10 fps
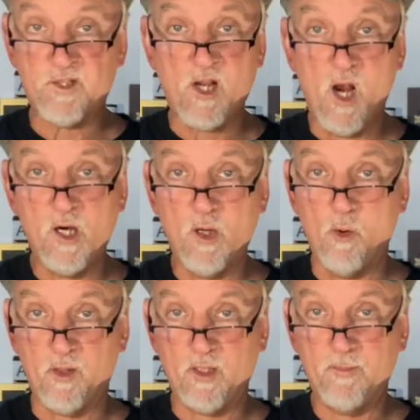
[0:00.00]
tongue
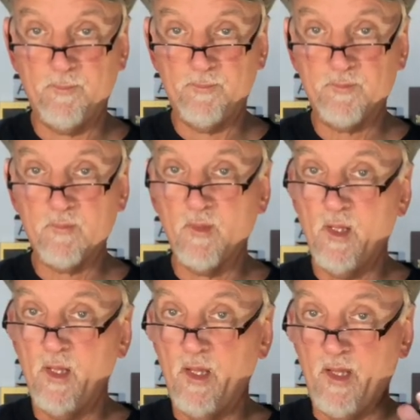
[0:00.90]
coating,
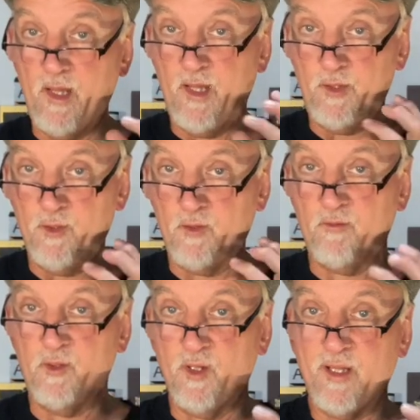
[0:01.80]
and
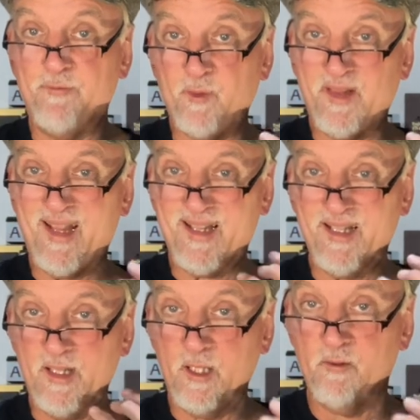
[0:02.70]
you're left with that
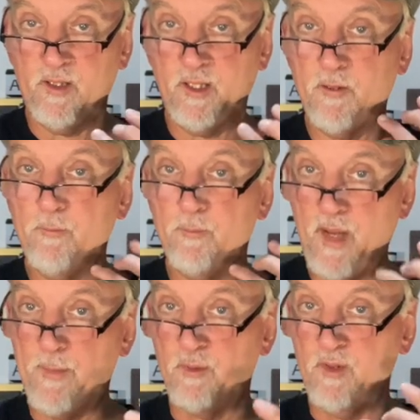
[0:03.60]
lingering
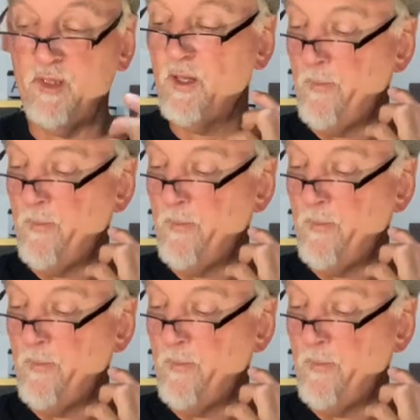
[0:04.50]
peppery